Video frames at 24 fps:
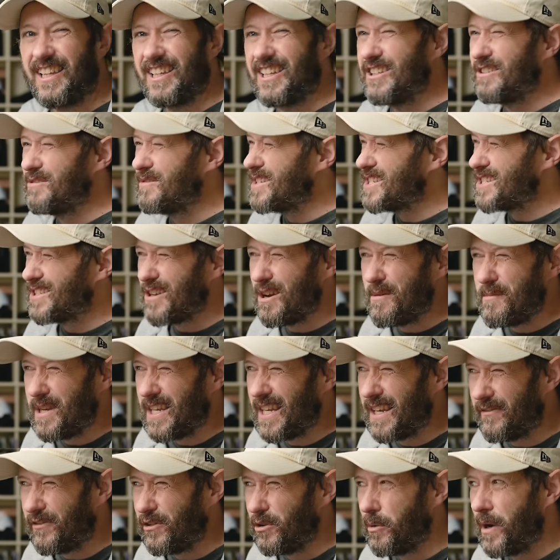You can do it so
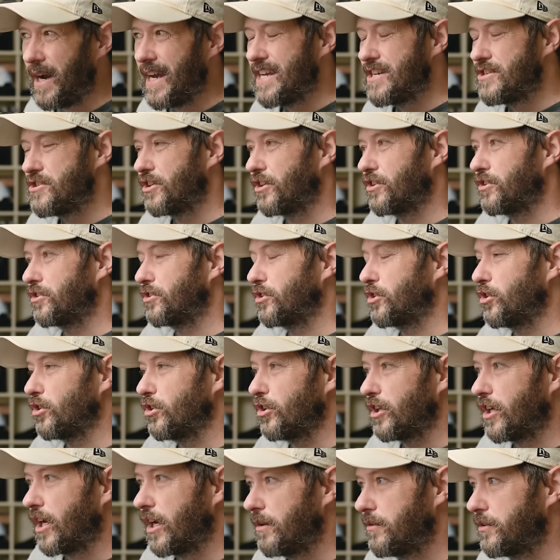many different ways. You could
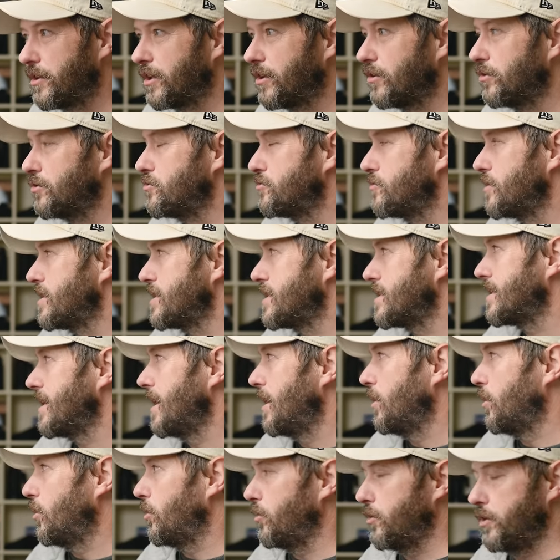color code the countries
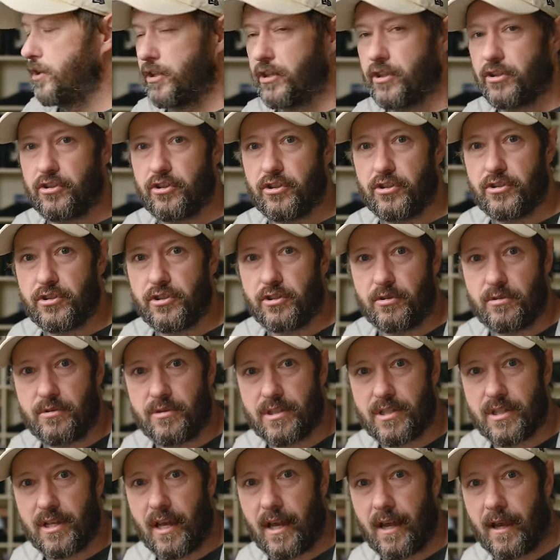or you could just
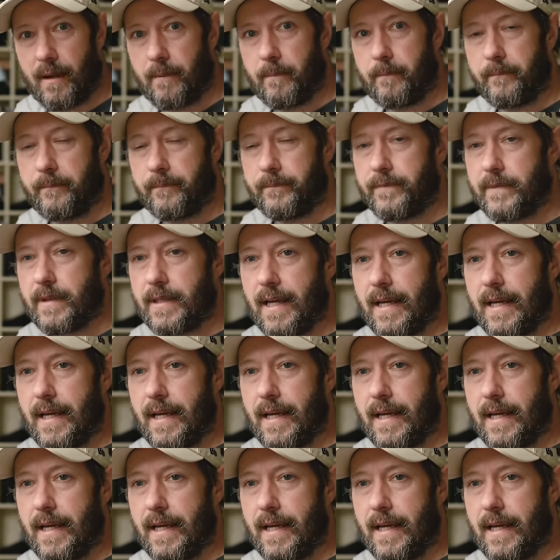use um,